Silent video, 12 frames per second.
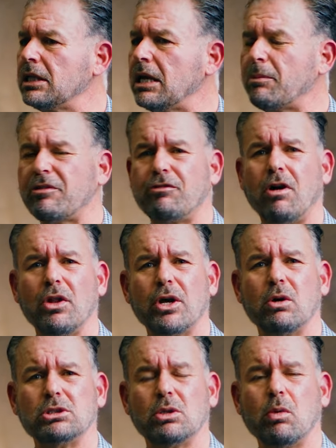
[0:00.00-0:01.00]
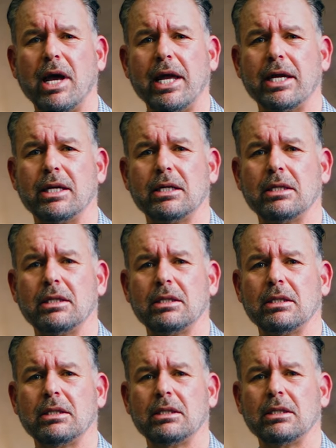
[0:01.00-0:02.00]
And my father goes away.
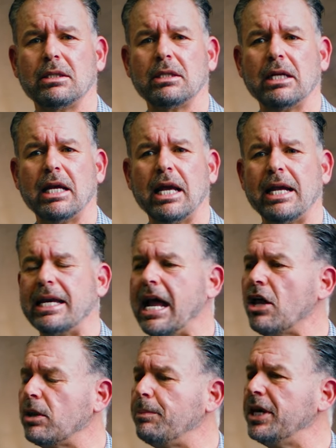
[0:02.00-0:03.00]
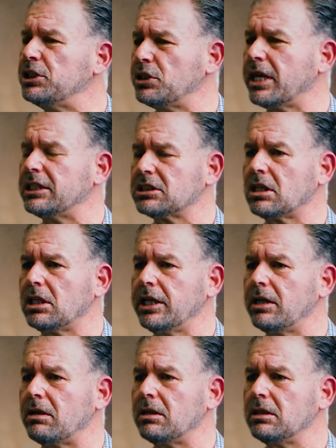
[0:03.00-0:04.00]
And now the picture gets
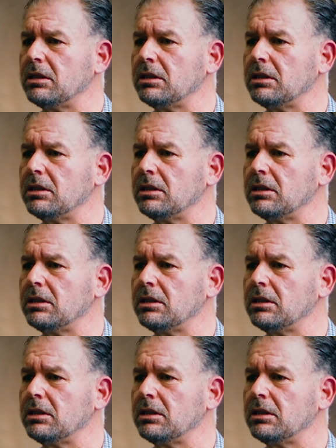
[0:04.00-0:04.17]
clear.